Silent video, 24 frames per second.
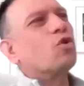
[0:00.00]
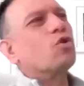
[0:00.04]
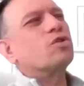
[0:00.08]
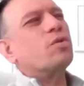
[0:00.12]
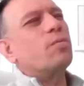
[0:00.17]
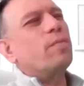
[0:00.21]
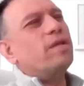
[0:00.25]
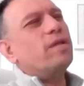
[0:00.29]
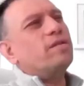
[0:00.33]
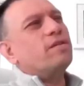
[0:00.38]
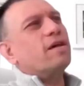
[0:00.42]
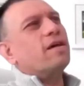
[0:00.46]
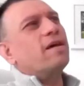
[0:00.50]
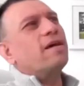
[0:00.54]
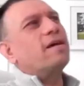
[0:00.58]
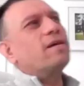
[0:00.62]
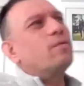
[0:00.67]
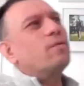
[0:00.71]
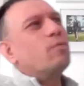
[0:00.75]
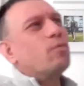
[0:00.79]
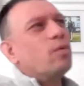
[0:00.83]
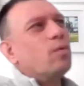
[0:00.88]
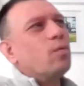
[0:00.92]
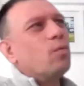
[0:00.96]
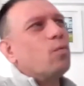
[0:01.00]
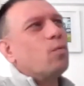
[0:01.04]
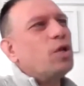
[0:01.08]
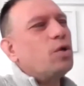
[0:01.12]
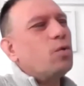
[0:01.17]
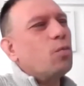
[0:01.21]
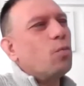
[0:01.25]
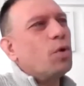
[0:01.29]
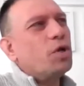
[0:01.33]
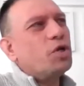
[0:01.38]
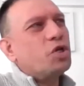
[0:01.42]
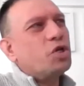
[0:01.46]
talk to me,
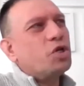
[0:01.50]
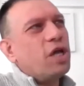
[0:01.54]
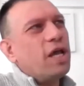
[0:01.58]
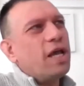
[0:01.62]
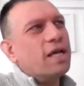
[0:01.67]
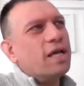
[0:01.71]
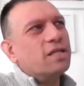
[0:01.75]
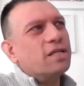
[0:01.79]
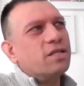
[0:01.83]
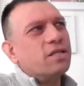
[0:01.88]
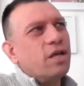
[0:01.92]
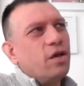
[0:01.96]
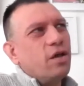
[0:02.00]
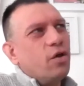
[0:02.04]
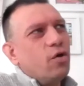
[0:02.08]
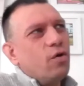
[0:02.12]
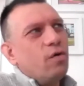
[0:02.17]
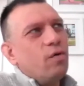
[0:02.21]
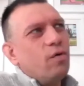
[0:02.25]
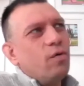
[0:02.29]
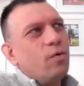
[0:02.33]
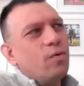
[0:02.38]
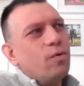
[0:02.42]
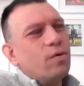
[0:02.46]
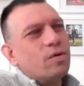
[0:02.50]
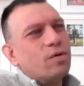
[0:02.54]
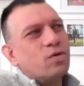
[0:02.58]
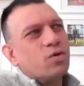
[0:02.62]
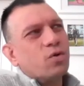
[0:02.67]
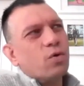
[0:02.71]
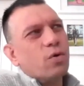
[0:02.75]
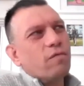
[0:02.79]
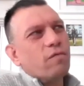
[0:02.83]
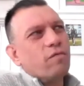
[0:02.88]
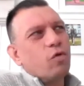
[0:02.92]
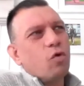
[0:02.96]
which years do you
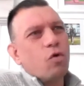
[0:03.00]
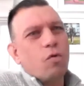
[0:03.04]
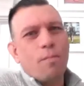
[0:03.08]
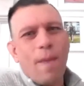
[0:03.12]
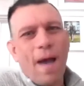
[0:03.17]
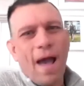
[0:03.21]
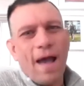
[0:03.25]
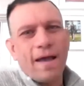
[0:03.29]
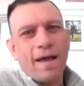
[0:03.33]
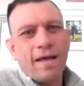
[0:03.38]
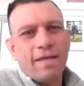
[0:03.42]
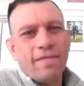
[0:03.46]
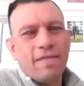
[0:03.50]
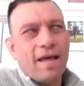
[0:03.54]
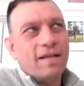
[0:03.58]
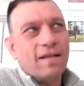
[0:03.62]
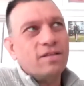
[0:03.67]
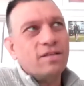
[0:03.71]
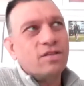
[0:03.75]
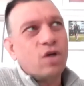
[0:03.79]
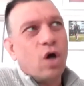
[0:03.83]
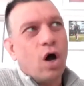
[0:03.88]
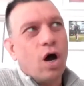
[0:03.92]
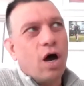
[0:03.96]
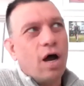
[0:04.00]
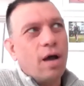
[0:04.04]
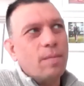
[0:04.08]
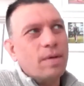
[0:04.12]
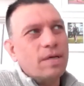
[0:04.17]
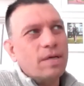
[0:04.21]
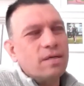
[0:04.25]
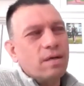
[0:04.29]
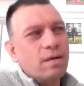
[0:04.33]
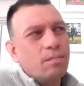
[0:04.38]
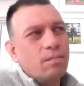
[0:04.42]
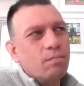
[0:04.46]
sort of look back at that
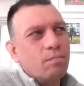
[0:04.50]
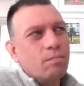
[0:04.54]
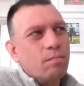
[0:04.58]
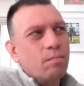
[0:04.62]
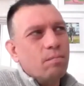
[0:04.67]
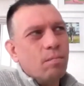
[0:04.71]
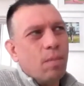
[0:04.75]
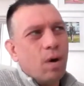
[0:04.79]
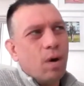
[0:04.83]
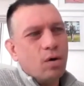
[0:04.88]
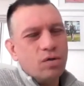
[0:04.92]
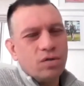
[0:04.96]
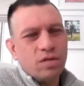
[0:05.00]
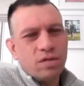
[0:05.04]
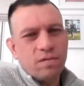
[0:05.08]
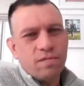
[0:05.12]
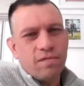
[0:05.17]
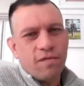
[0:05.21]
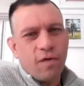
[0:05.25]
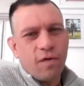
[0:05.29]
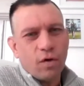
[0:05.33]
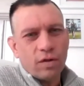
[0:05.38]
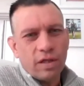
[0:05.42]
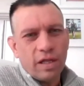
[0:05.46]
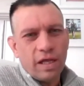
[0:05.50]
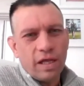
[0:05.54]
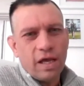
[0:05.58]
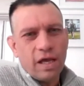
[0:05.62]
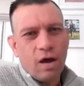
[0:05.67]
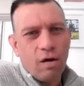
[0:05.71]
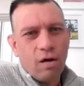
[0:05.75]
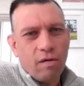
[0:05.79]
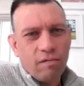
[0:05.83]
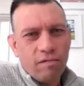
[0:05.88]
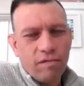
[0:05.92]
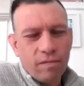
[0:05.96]
time most fondly
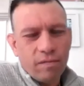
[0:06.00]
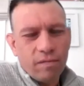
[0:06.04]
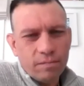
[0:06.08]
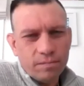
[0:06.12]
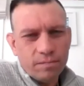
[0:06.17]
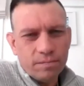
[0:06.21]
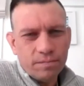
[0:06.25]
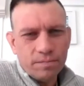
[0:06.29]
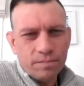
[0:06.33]
of?